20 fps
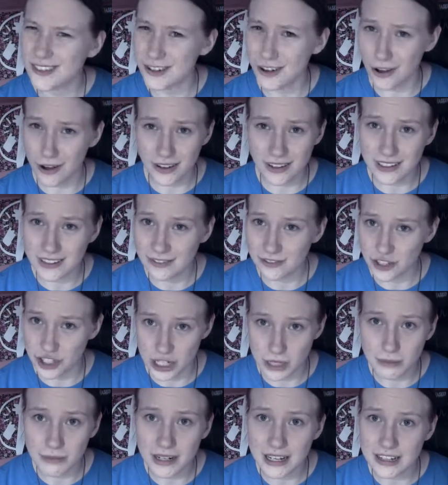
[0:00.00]
all of
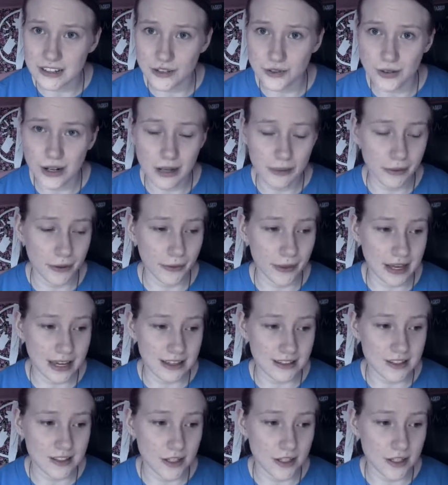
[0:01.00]
Gemini's realm, okay?